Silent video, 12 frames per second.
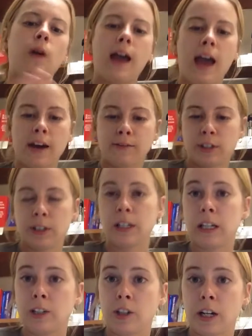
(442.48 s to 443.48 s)
After
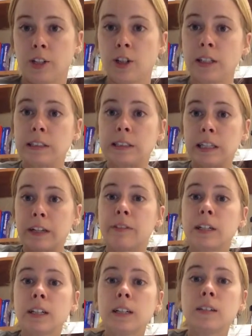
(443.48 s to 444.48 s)
the injection is
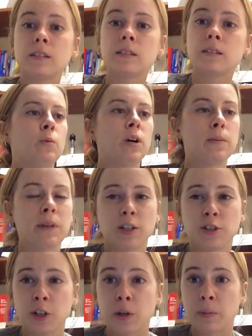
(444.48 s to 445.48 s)
given, you want to make
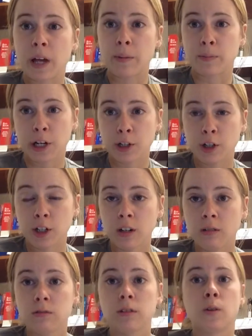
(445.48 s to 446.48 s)
sure you apply
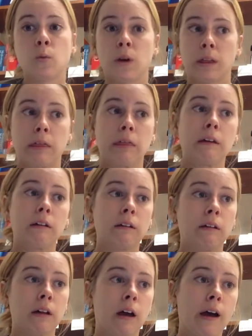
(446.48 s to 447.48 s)
pressure with
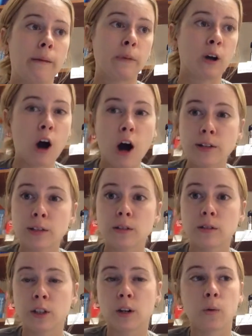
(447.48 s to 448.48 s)
gauze.
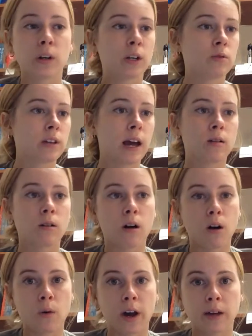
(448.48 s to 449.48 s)
You don't want to use
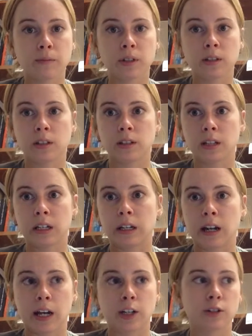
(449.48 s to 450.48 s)
alcohol wipes because they can
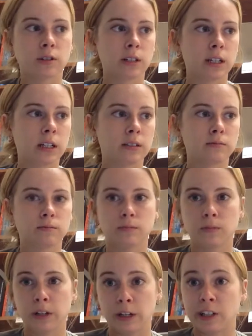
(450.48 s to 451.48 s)
actually
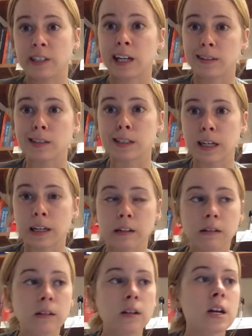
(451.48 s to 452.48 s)
irritate the
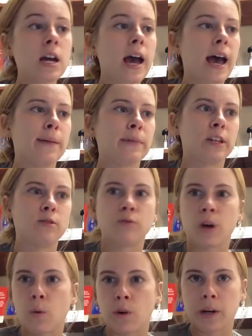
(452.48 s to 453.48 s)
skin, and you
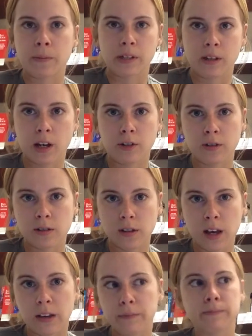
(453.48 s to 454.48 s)
don't want to massage the
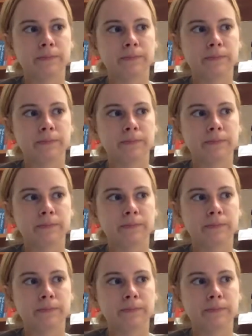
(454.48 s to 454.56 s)
site.